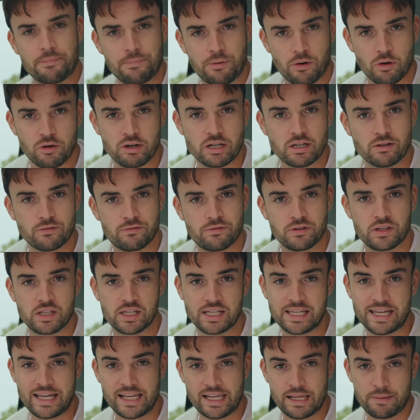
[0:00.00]
point for the
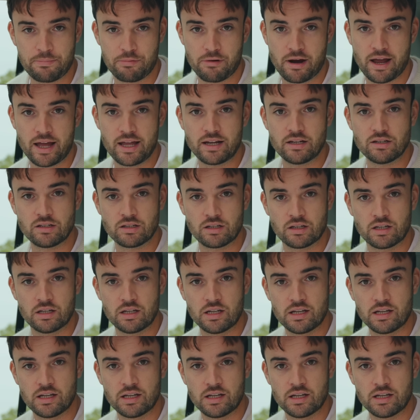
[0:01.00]
Geely brand